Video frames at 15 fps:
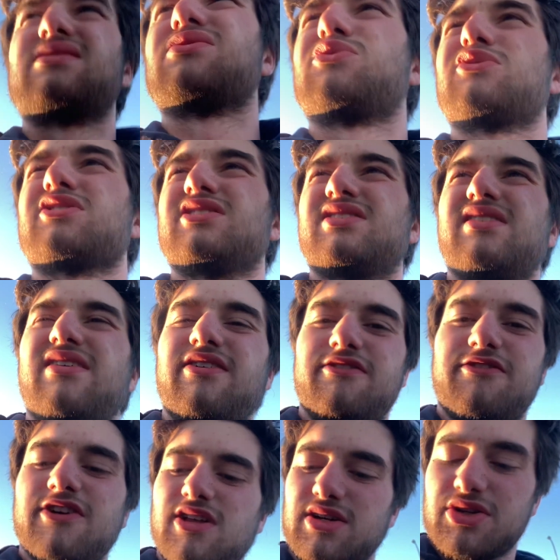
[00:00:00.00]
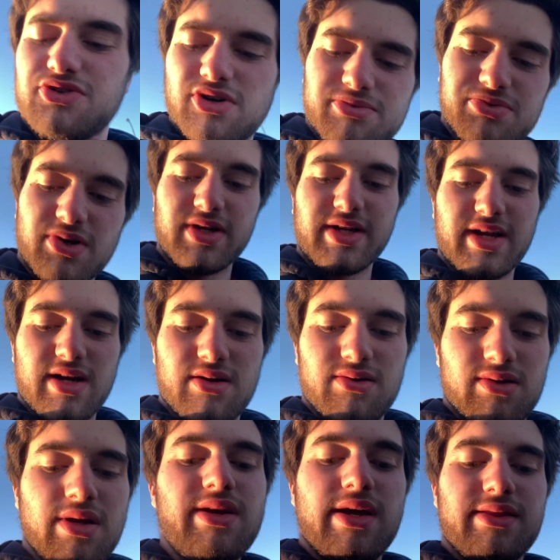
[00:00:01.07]
we're just filling her up right now,
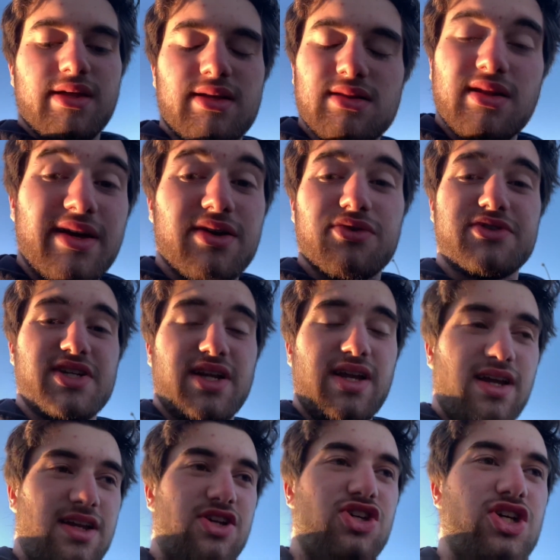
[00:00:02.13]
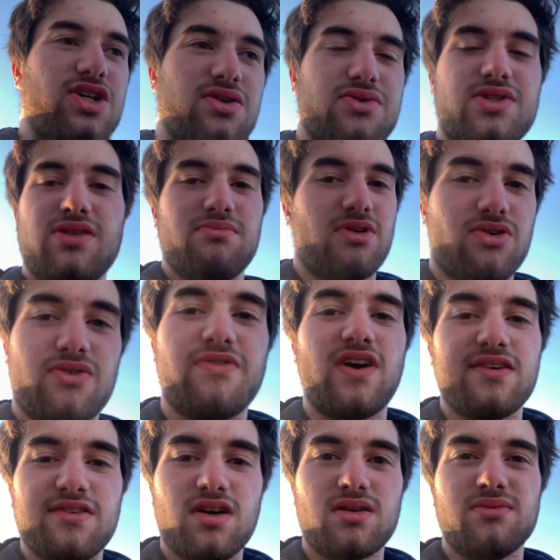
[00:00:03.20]
and then later today she goes to Mark 5
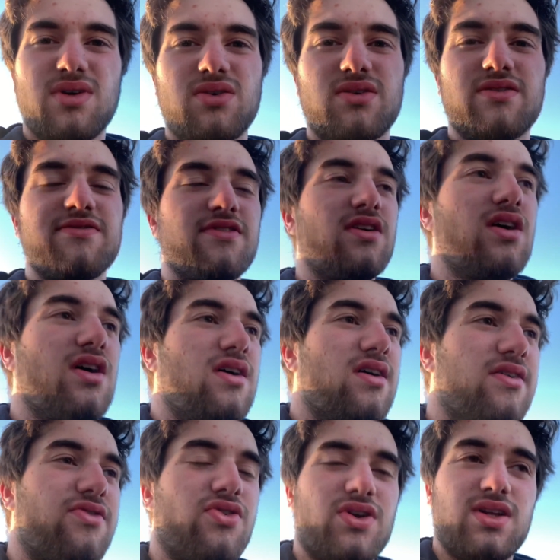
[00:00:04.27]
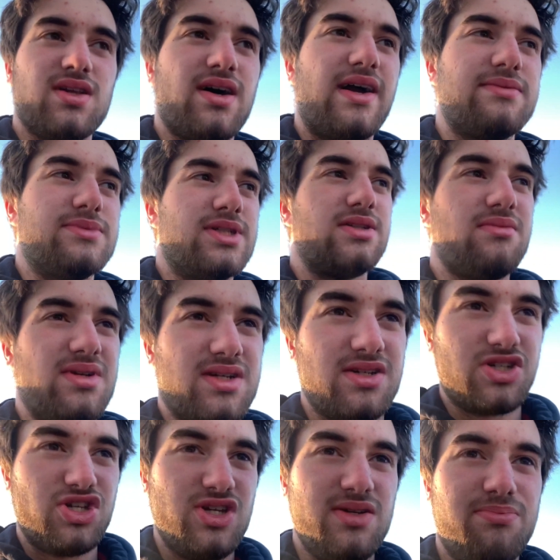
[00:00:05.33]
Automotive for an alignment because
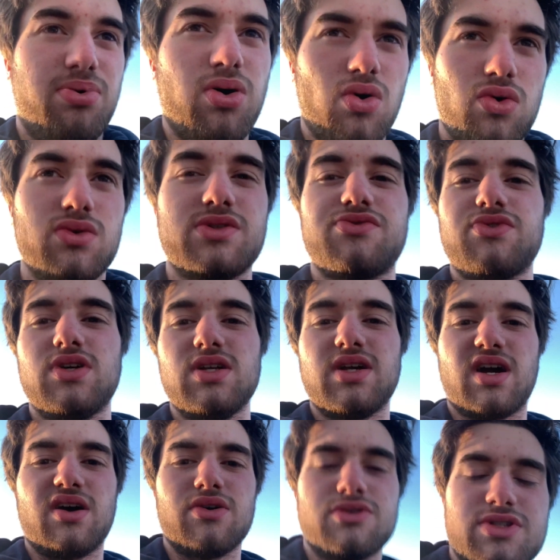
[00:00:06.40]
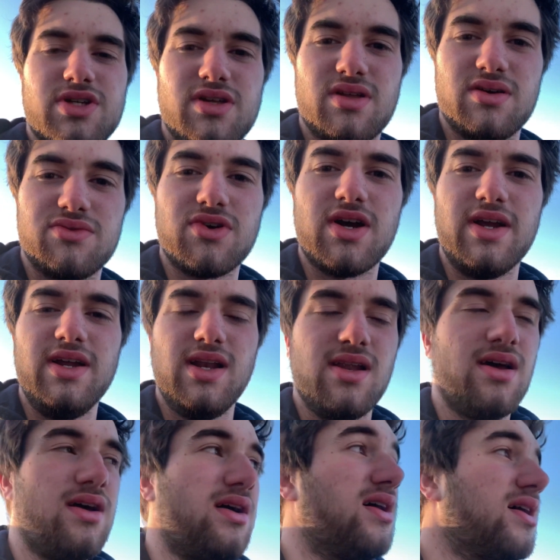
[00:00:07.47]
she pulls really hard to the right,
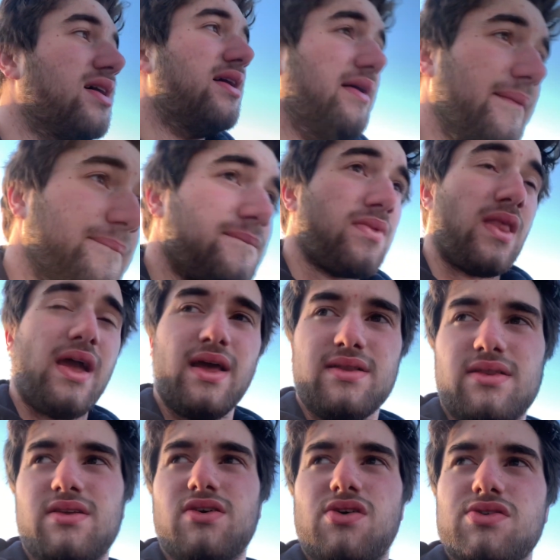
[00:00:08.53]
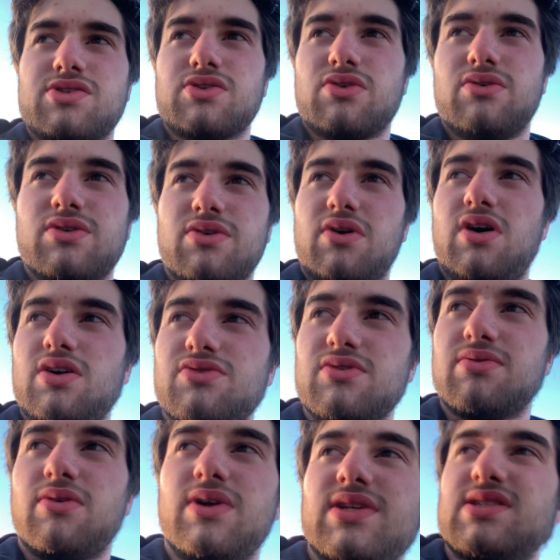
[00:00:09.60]
and they're also going to a
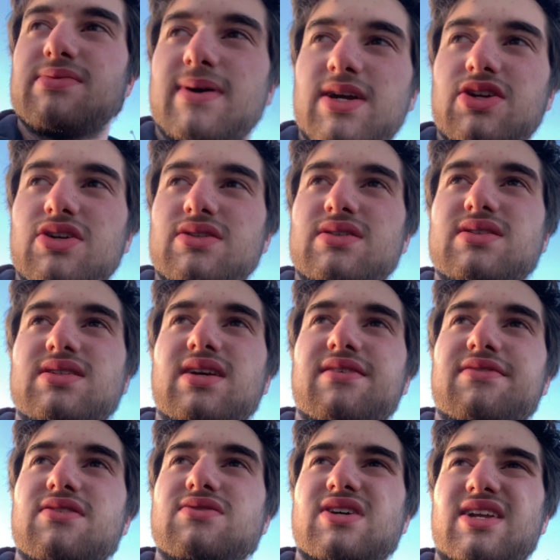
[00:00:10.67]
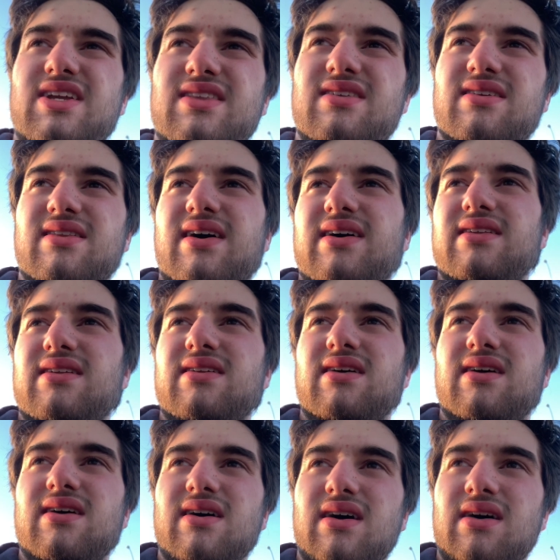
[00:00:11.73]
100-point inspection to see if there's anything that
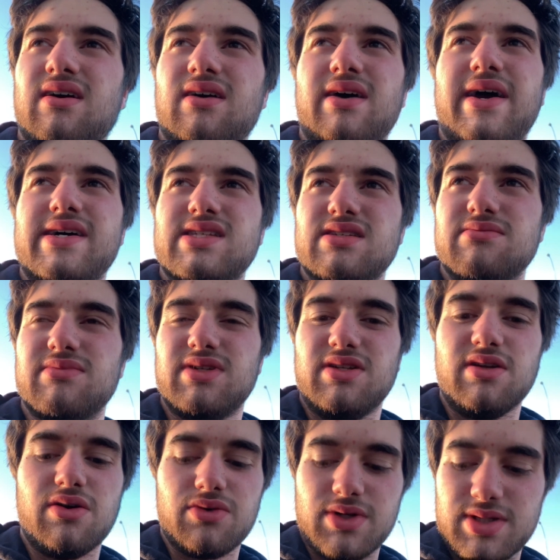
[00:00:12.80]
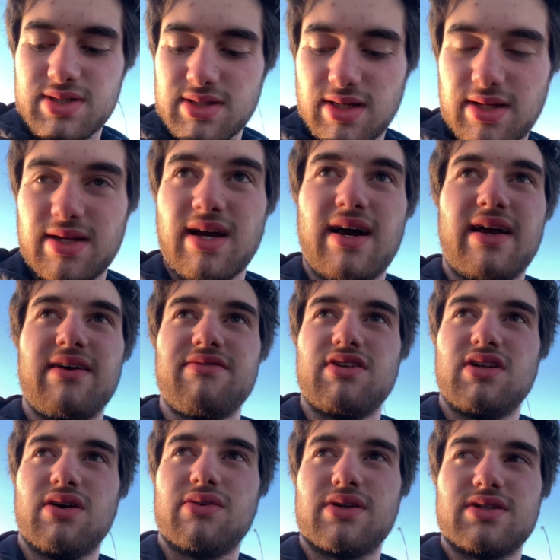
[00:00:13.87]
hasn't been noticed, like I haven't
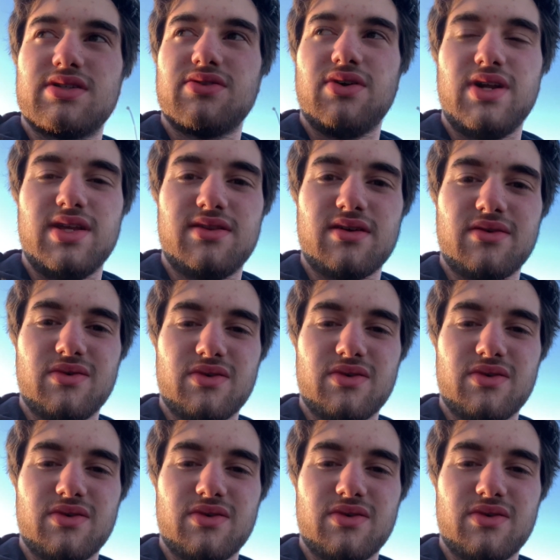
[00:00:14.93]
noticed or anything with